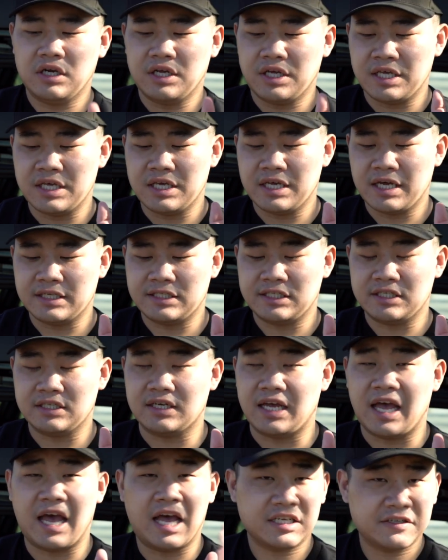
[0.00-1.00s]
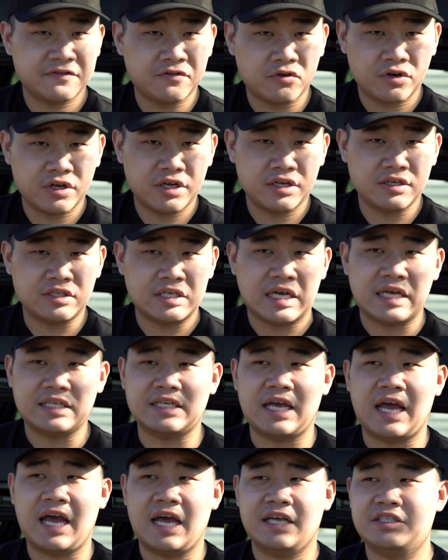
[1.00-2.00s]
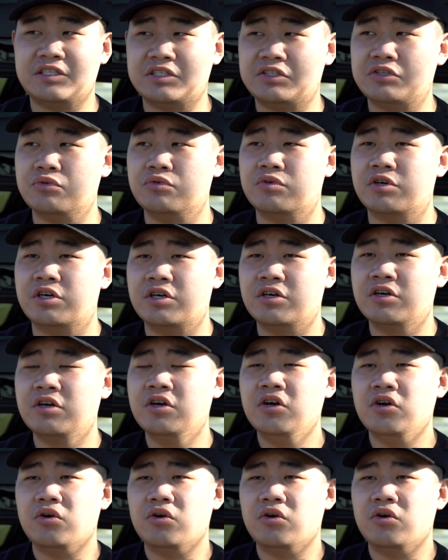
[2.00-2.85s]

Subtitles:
He had to ask for it. He had to ask his tuner